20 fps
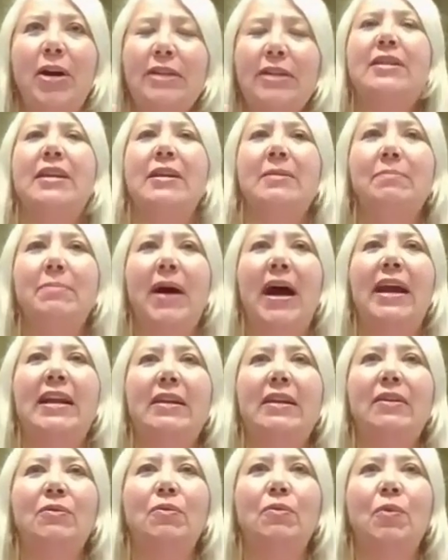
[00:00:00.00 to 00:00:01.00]
President
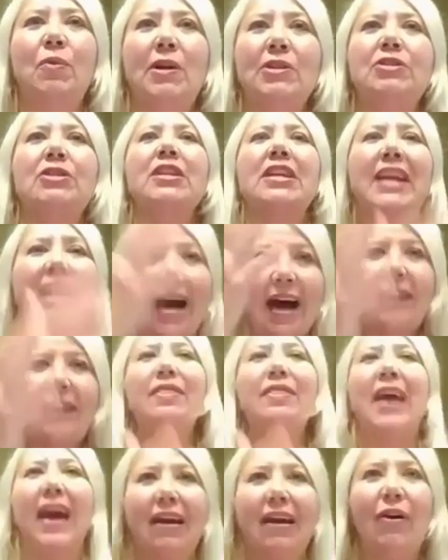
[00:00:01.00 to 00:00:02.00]
Biden wants to
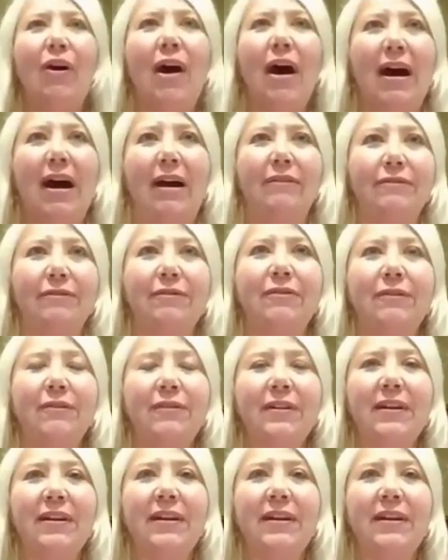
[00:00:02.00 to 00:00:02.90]
cut that off.